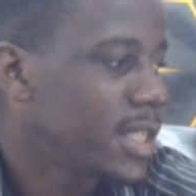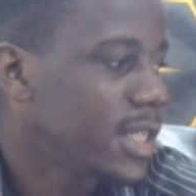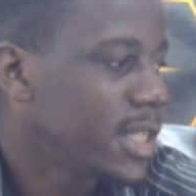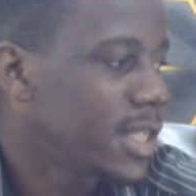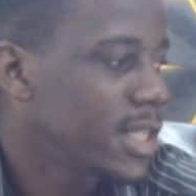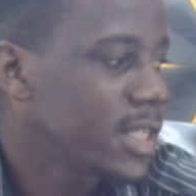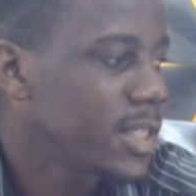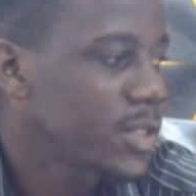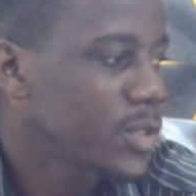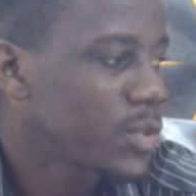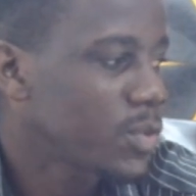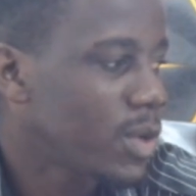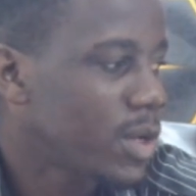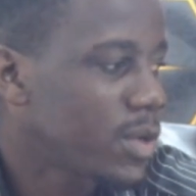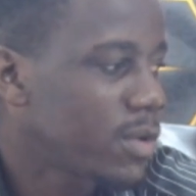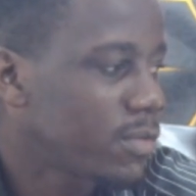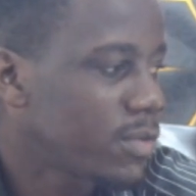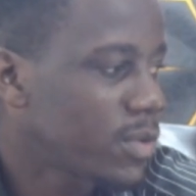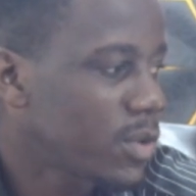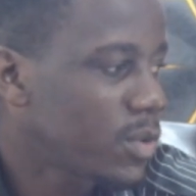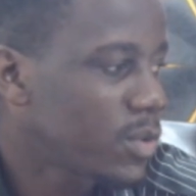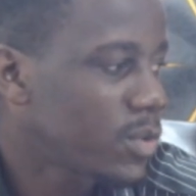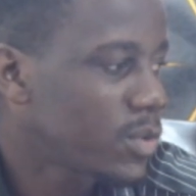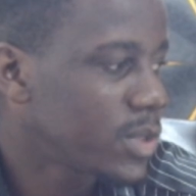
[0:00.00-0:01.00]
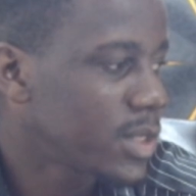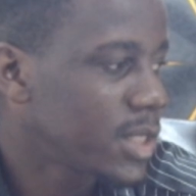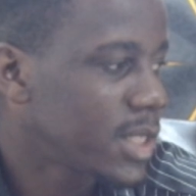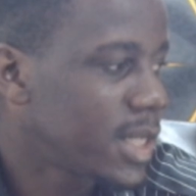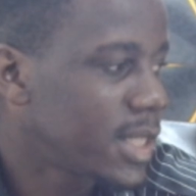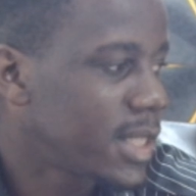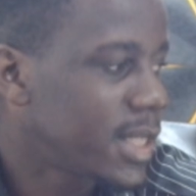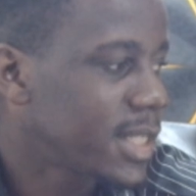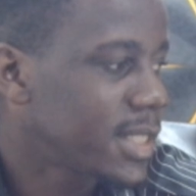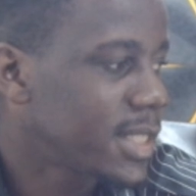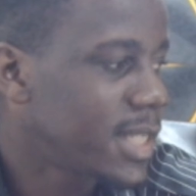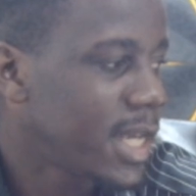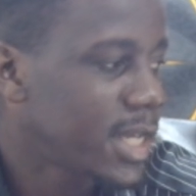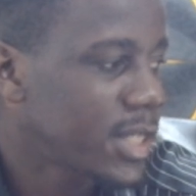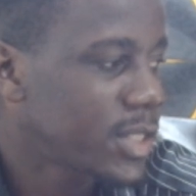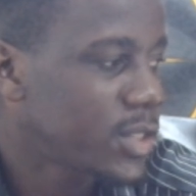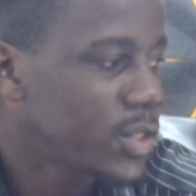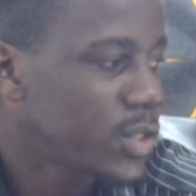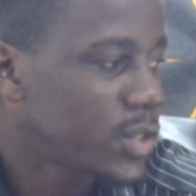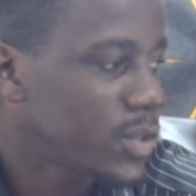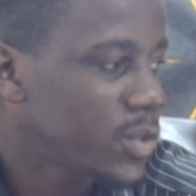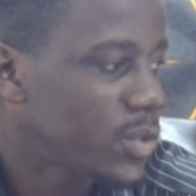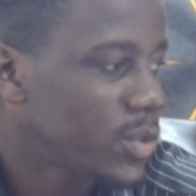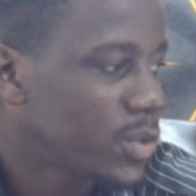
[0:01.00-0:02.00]
it is one of those that
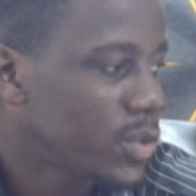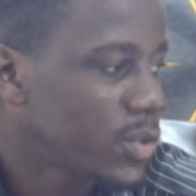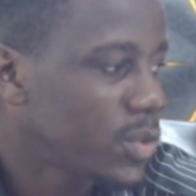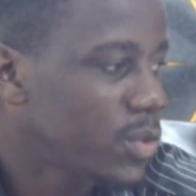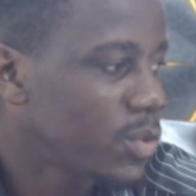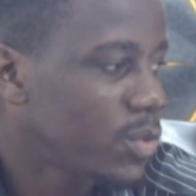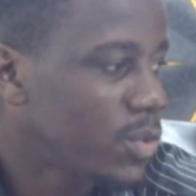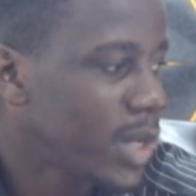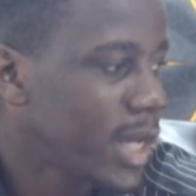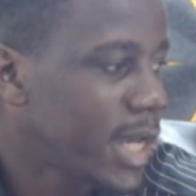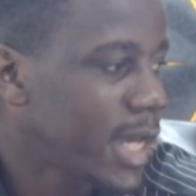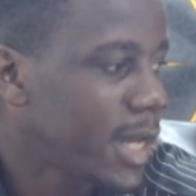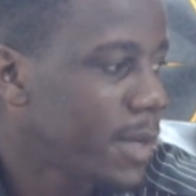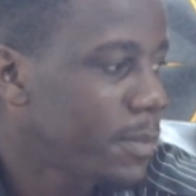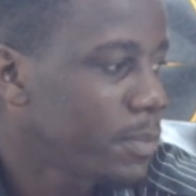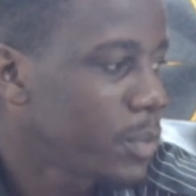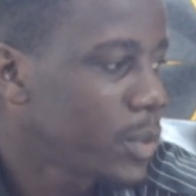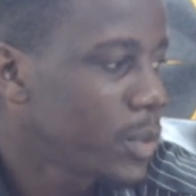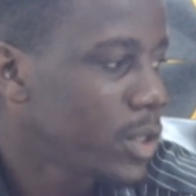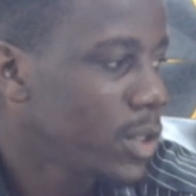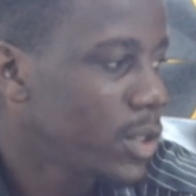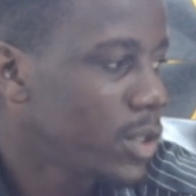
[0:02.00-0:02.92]
takes you to where